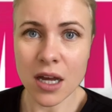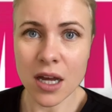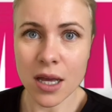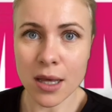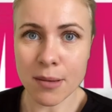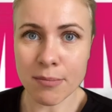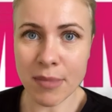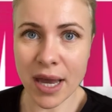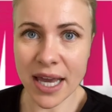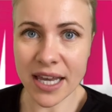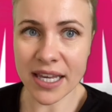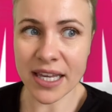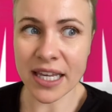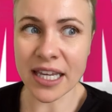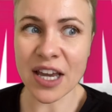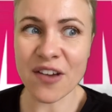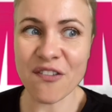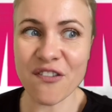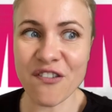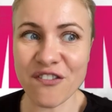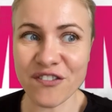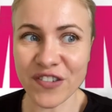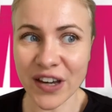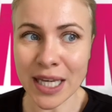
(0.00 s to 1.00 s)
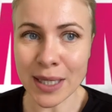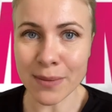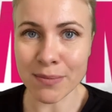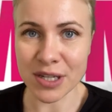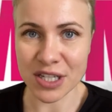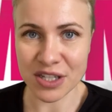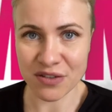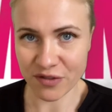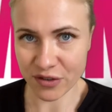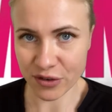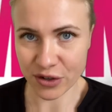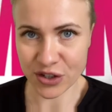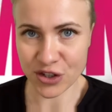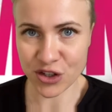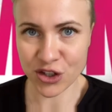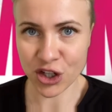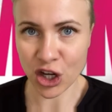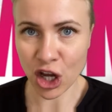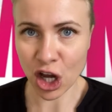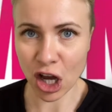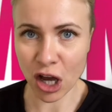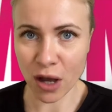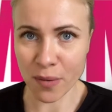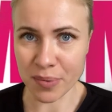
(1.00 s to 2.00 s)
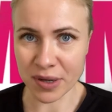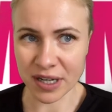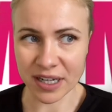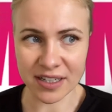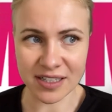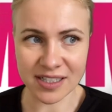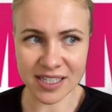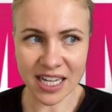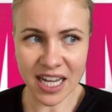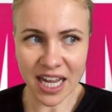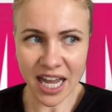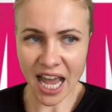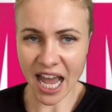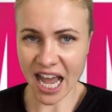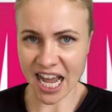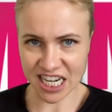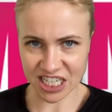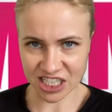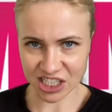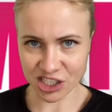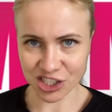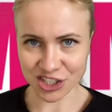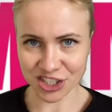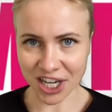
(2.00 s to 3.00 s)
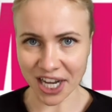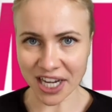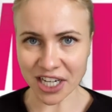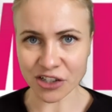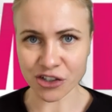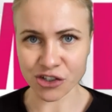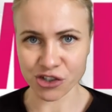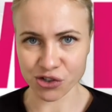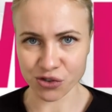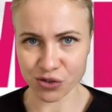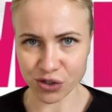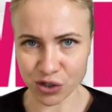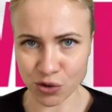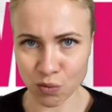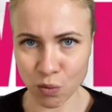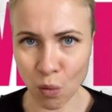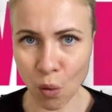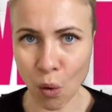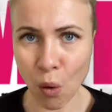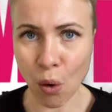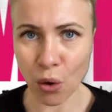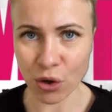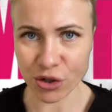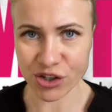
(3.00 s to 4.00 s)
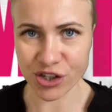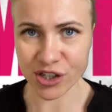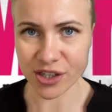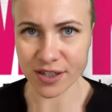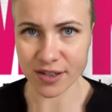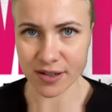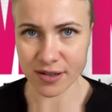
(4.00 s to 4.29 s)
making it famous for its turbulent and dangerous waters.